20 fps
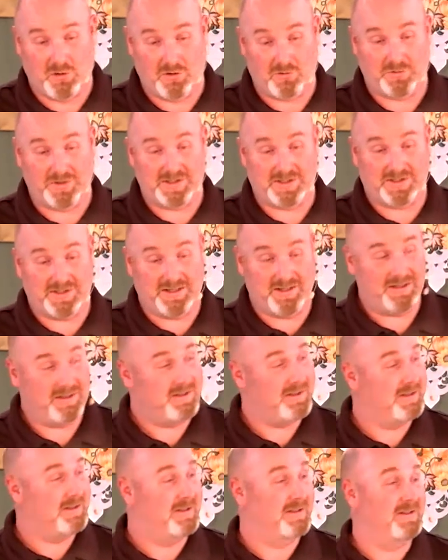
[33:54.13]
was
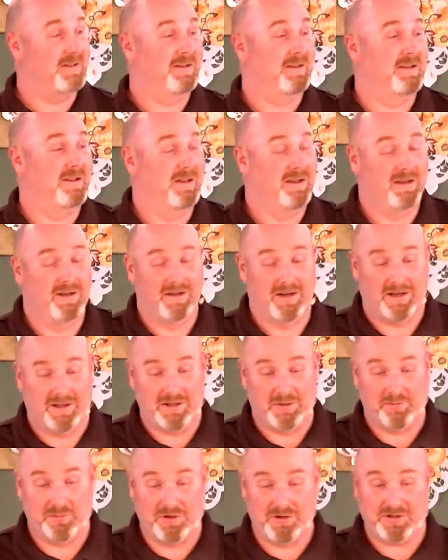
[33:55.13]
seated, and
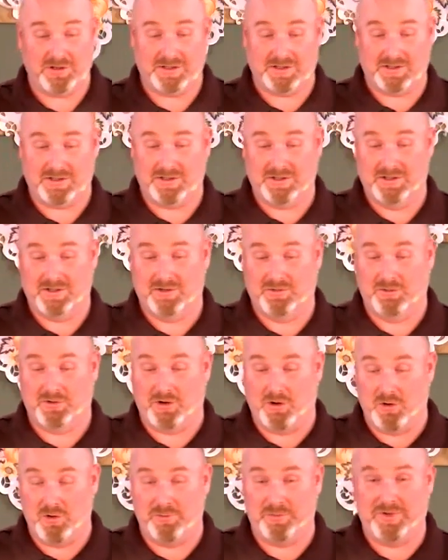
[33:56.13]
the books
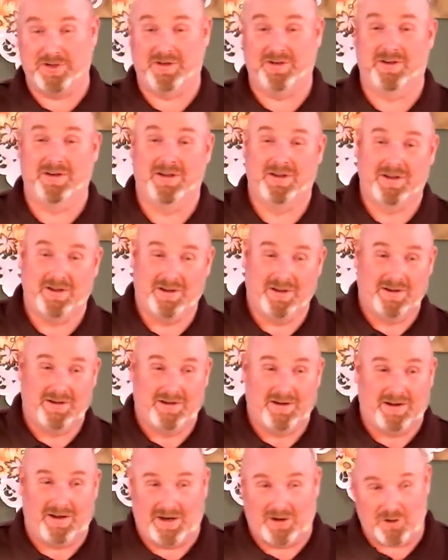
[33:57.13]
were open."
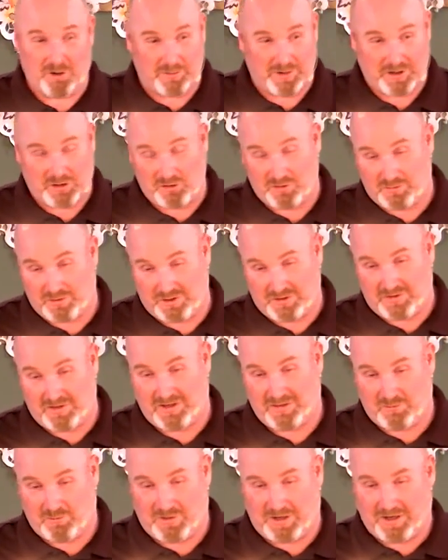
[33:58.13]
And I don't know about you,
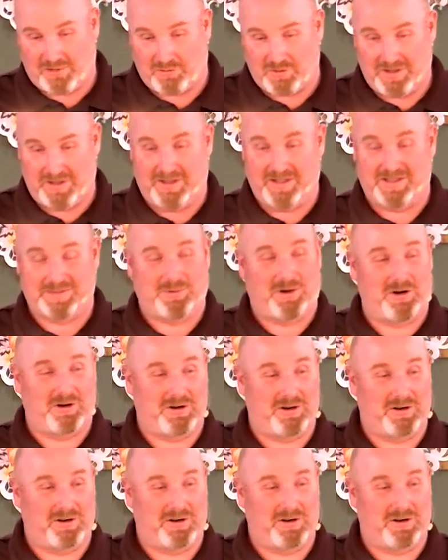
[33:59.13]
but when I read this part